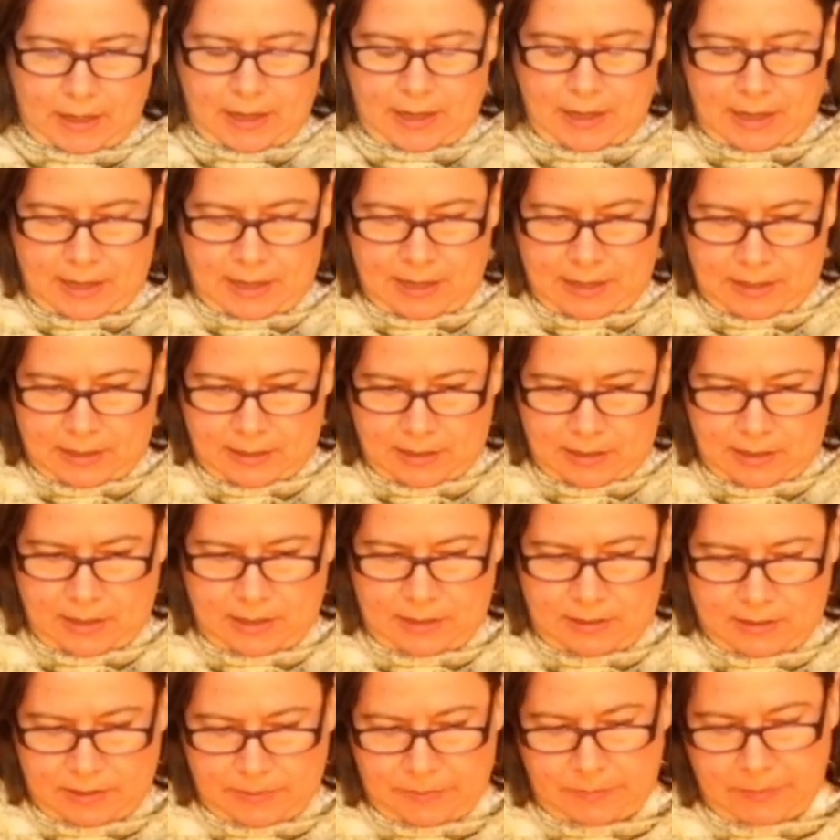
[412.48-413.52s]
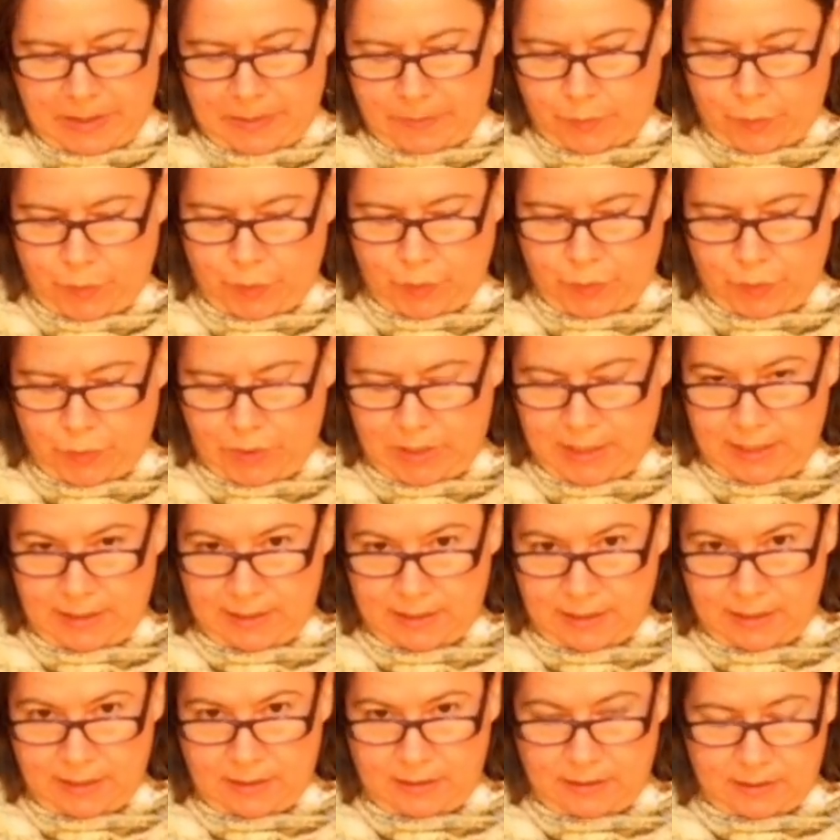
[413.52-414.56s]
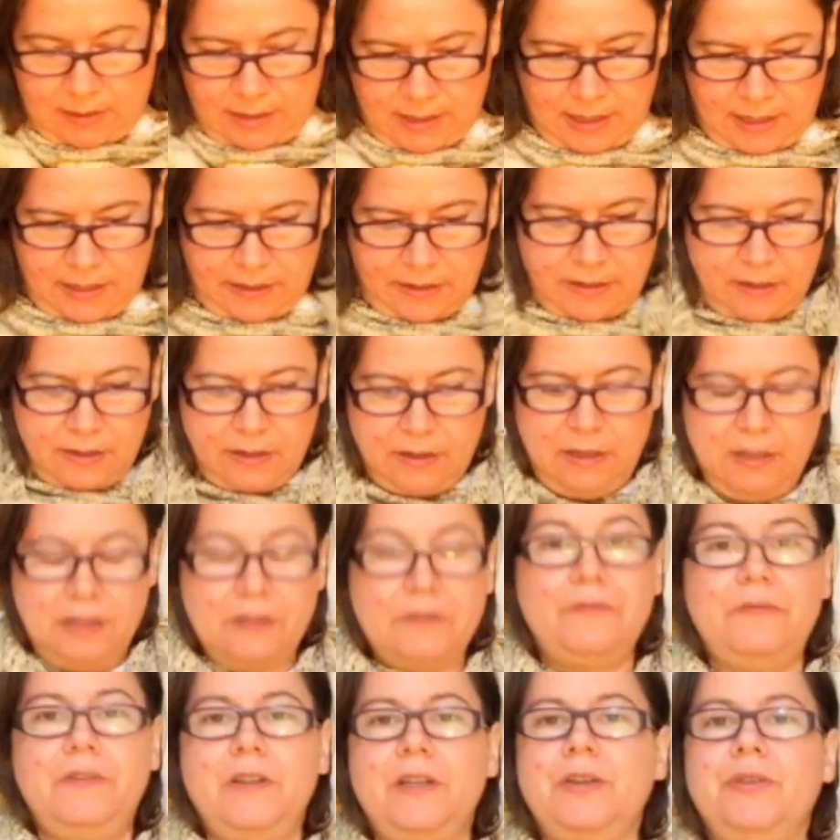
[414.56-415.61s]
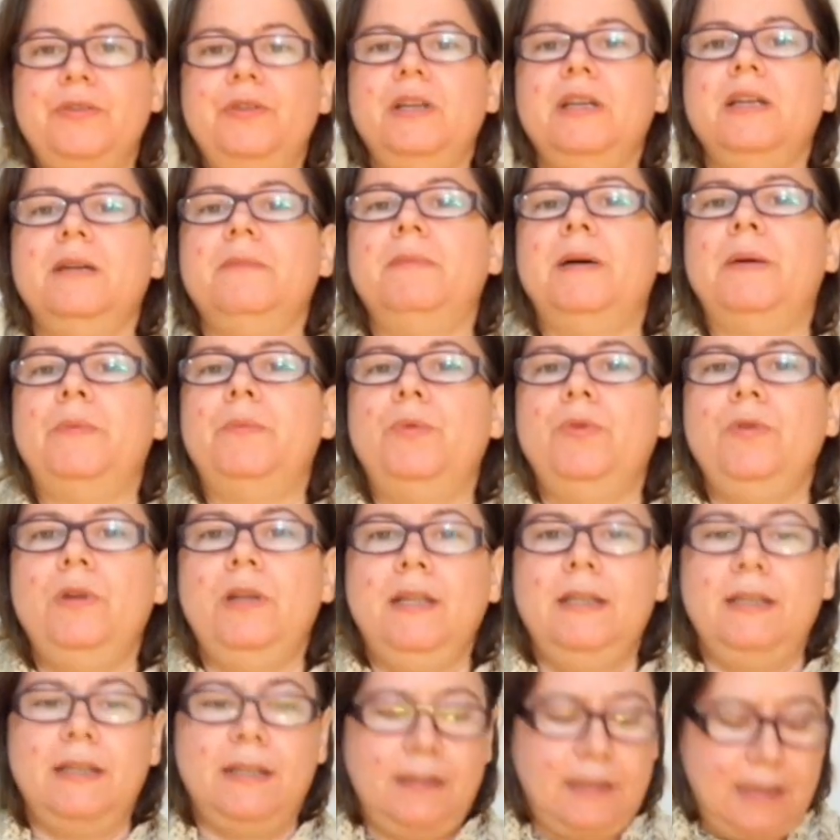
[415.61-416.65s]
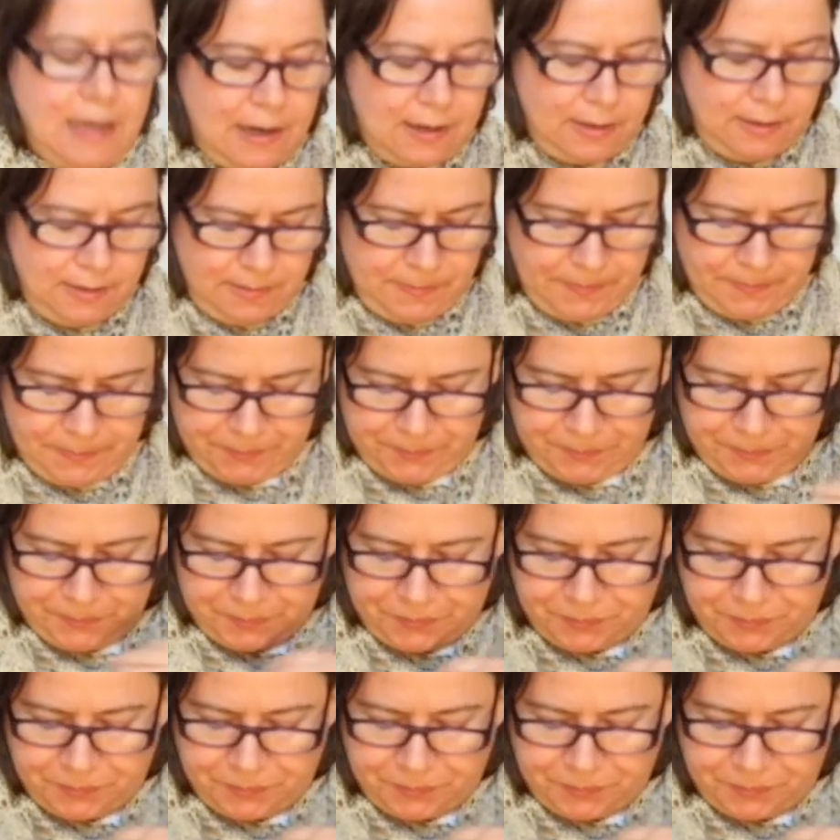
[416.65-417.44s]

in bamboo linen, in fingering bamboo linen yarn,